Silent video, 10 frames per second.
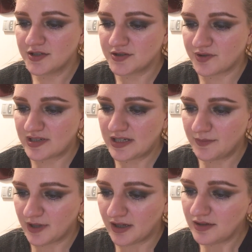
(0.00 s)

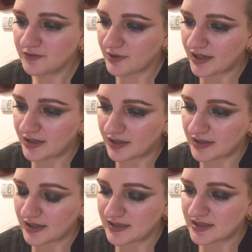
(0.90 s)
Zuidema, writing
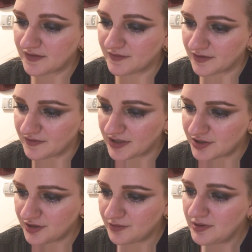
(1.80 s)
in
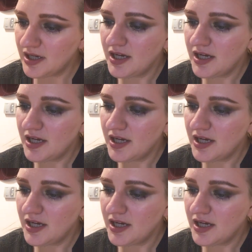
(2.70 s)
1952,